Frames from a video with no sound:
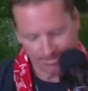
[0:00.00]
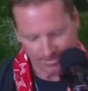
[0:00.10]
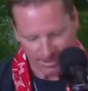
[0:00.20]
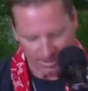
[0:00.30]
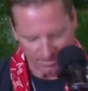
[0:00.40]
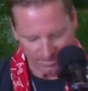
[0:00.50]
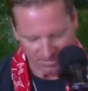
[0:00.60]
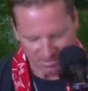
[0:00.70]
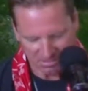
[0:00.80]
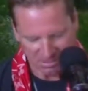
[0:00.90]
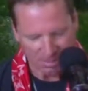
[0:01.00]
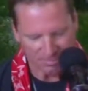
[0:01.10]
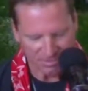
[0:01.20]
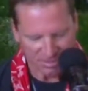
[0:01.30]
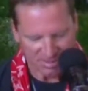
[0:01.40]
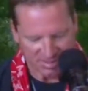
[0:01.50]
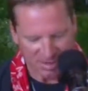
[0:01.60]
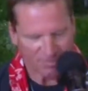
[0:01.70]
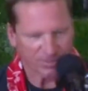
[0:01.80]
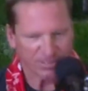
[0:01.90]
Well, some
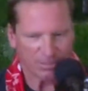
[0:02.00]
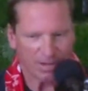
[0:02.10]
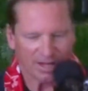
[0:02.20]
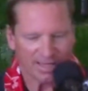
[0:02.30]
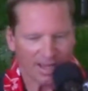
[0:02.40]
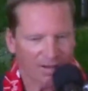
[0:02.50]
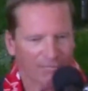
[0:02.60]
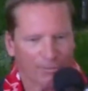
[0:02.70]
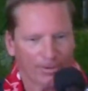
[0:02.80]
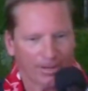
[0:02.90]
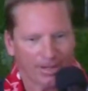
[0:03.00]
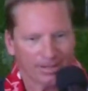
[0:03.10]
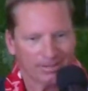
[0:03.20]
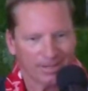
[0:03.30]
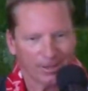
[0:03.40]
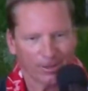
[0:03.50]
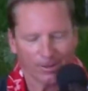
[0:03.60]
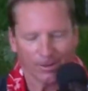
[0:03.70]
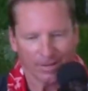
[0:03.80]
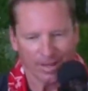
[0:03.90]
differences about California and
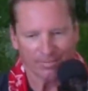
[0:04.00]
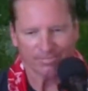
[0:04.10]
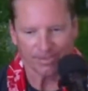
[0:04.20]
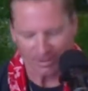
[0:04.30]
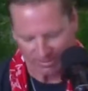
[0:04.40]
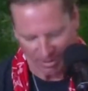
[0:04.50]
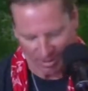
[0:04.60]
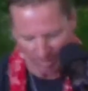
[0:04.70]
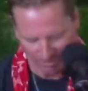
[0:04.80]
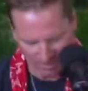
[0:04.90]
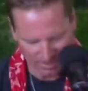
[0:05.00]
here are like, first of all,